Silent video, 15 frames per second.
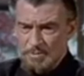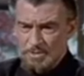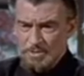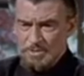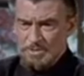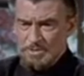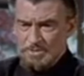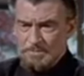
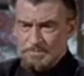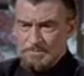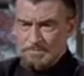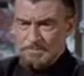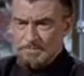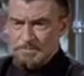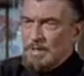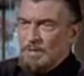force,
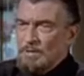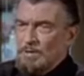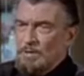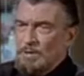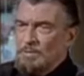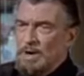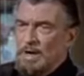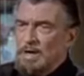and
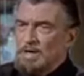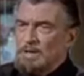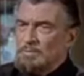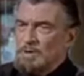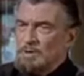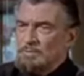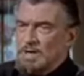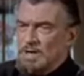only waiting to
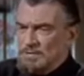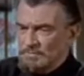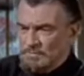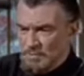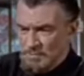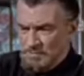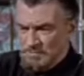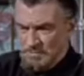be
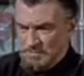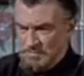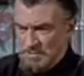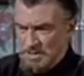reinvoked for